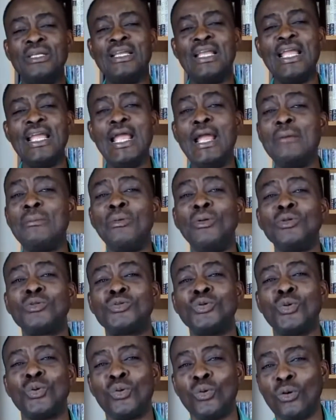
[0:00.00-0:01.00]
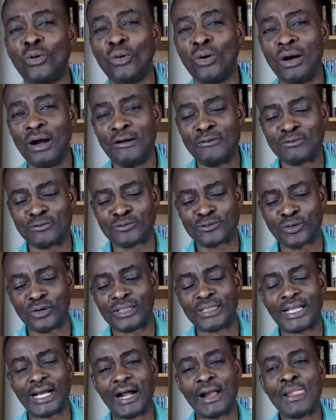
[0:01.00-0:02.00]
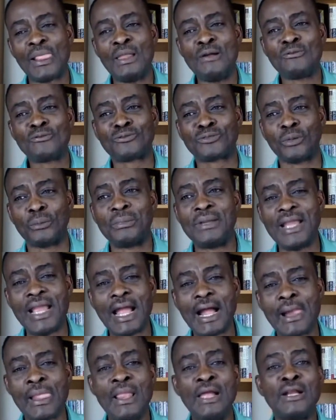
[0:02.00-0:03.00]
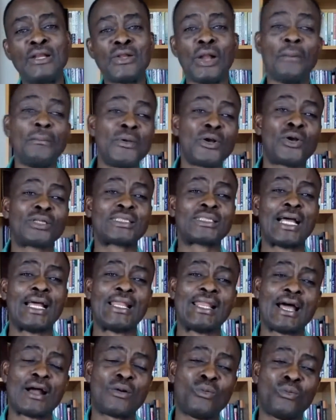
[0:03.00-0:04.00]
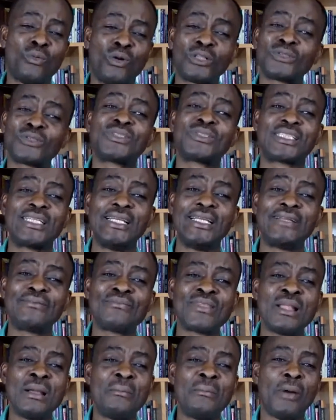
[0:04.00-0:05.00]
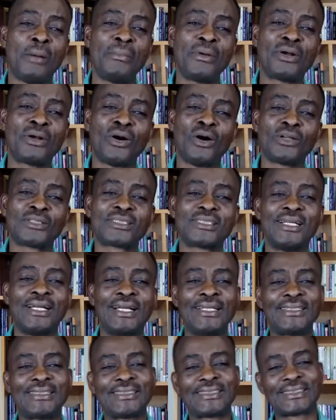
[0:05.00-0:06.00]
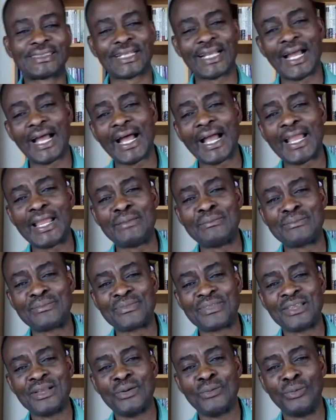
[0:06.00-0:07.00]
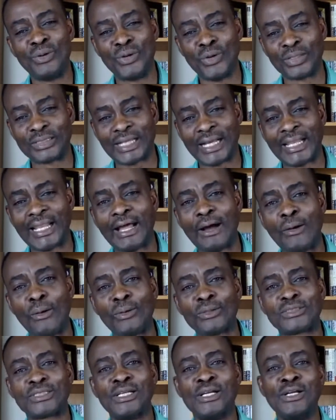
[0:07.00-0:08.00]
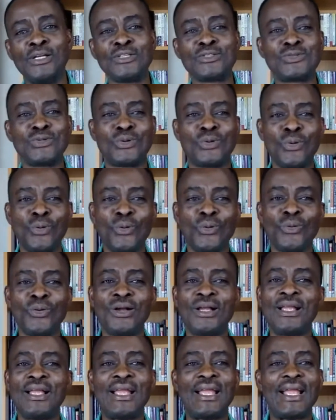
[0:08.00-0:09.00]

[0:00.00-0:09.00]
be able to go further from here. Not because I lack what to say, but because time will not allow us to go